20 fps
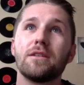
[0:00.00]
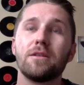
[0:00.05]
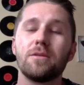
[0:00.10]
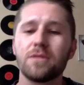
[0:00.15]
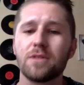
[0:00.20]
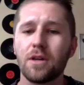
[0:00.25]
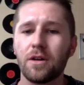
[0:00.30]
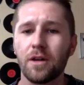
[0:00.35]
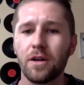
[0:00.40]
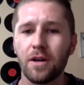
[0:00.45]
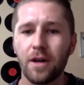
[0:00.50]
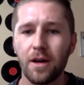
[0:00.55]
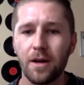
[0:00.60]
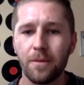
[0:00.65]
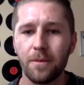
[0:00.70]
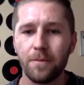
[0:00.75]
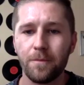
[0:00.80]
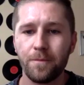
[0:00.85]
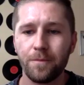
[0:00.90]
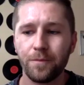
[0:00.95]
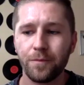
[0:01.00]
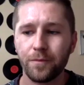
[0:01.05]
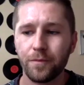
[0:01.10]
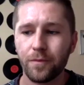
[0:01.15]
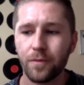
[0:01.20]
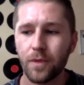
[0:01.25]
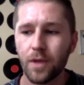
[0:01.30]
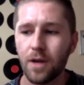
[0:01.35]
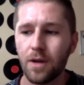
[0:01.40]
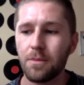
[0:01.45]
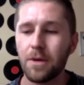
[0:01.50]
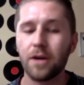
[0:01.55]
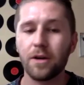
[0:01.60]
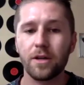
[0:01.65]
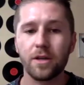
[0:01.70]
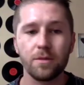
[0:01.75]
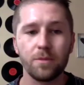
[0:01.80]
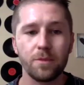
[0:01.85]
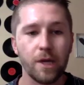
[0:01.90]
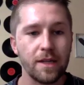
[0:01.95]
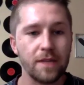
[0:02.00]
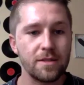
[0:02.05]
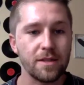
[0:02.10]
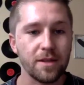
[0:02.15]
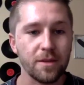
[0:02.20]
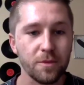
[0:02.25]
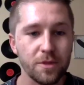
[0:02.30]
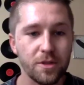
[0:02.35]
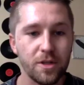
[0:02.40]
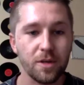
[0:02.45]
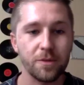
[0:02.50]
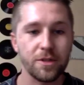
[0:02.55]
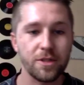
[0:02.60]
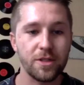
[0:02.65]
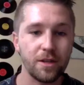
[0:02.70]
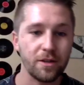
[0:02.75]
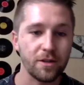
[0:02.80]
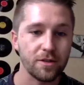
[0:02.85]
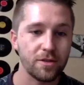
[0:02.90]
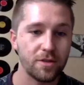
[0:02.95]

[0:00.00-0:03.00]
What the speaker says: was on American Bandstand with Chubby Checker.